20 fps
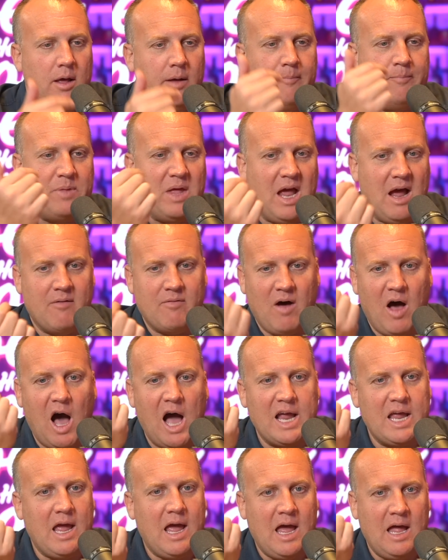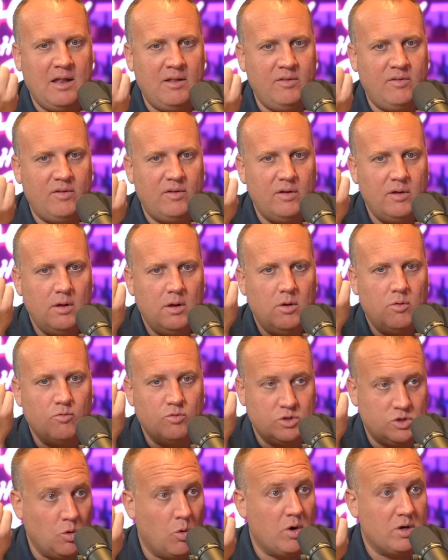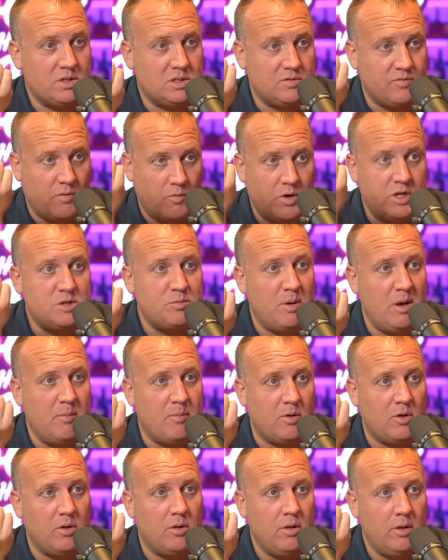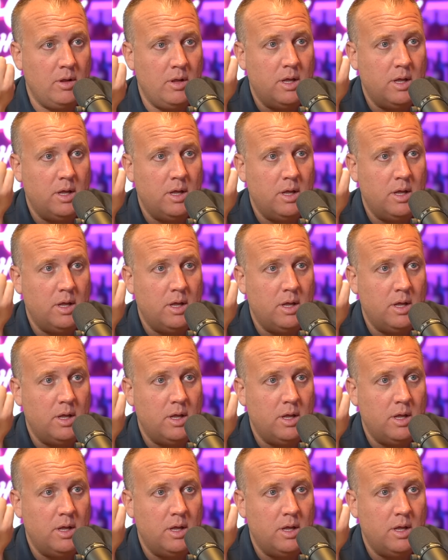They have high-end resorts for rich people.